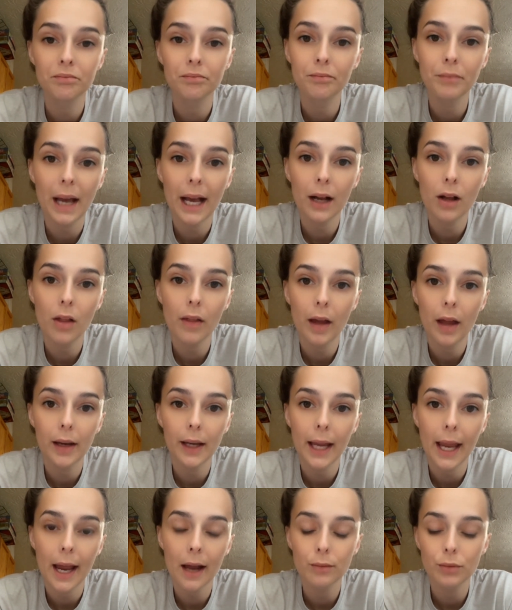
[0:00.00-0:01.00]
pack all that in a
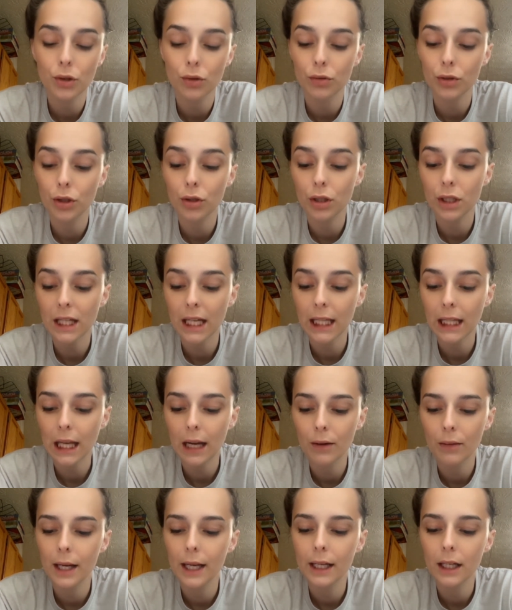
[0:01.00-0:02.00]
capsule, and you could take it
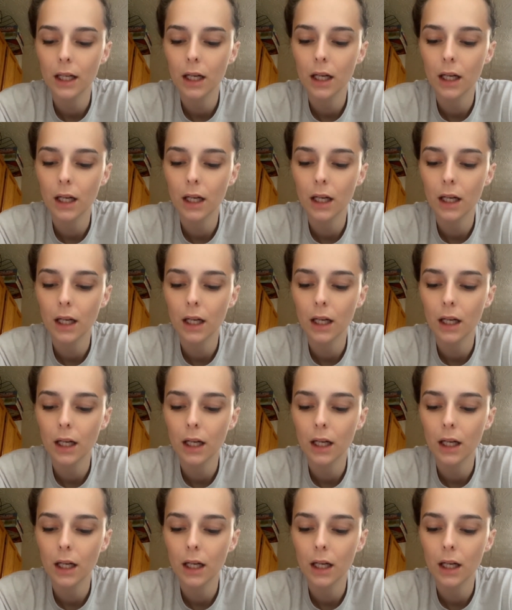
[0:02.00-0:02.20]
that way.